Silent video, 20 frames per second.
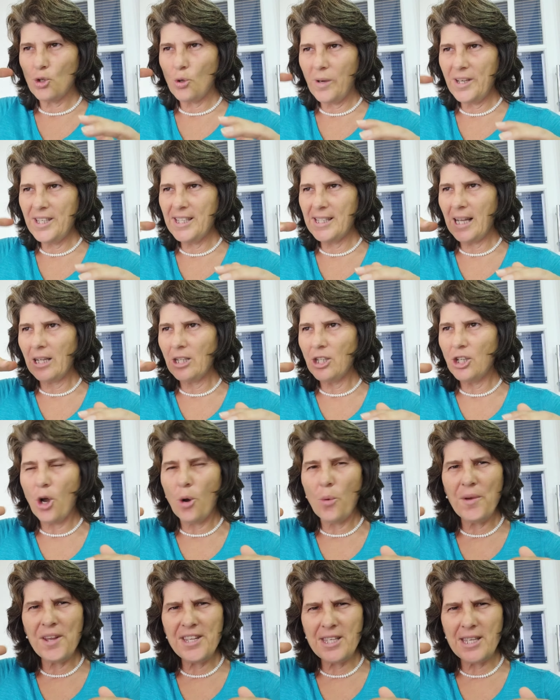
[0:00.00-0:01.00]
So I start
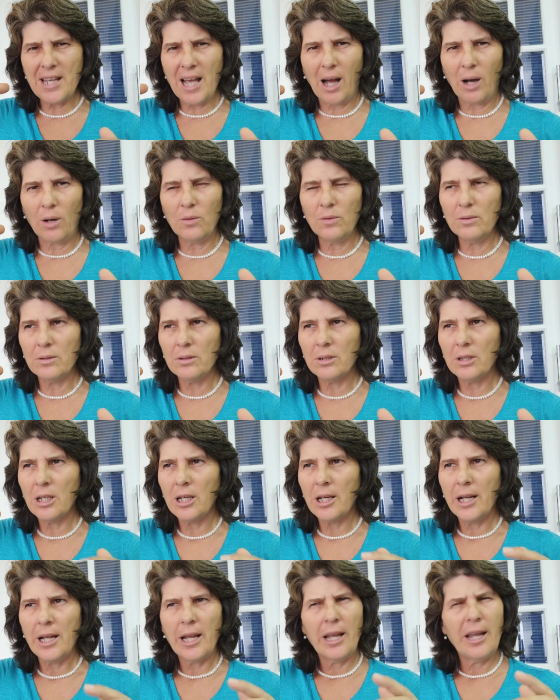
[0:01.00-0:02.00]
going down
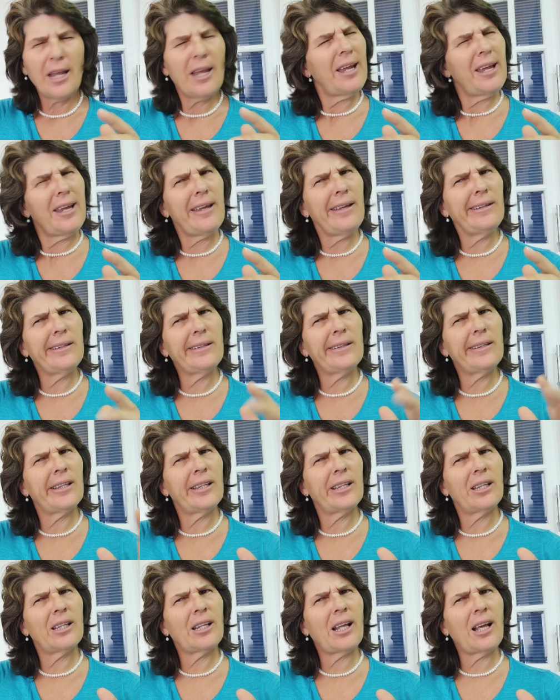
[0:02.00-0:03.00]
and
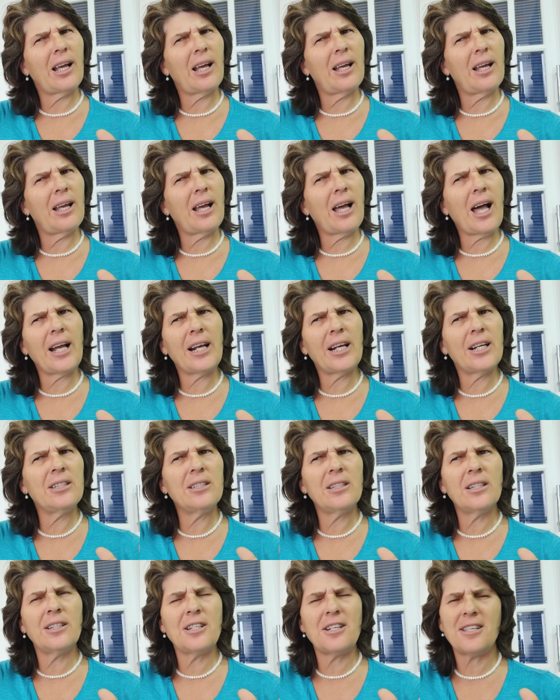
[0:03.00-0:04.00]
I
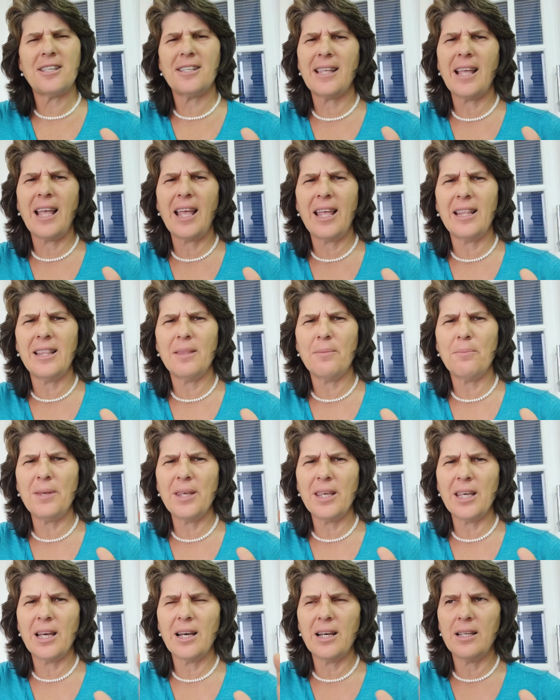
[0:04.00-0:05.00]
couldn't understand
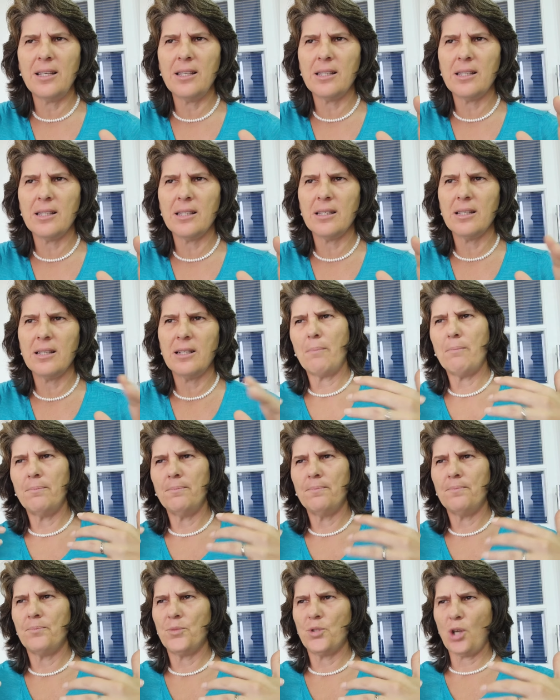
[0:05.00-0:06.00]
because the
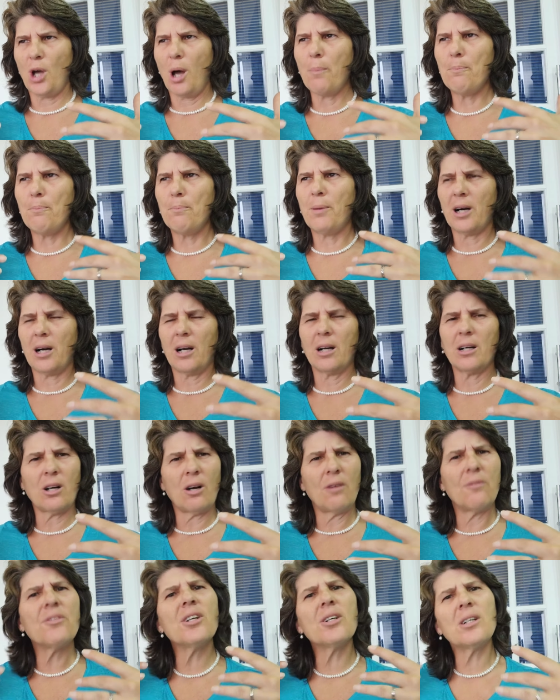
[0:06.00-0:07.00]
top part
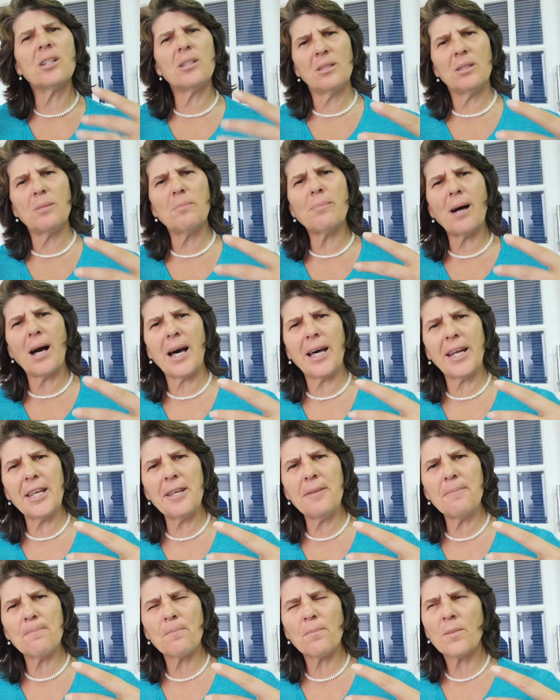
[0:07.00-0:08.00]
of the, the
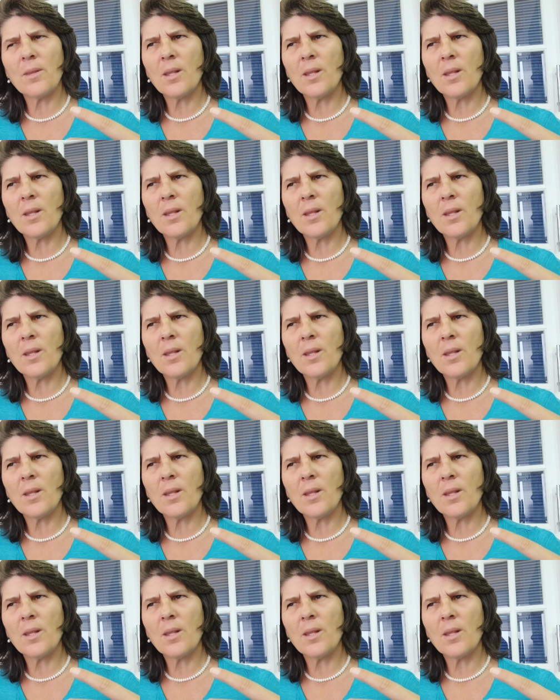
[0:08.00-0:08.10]
body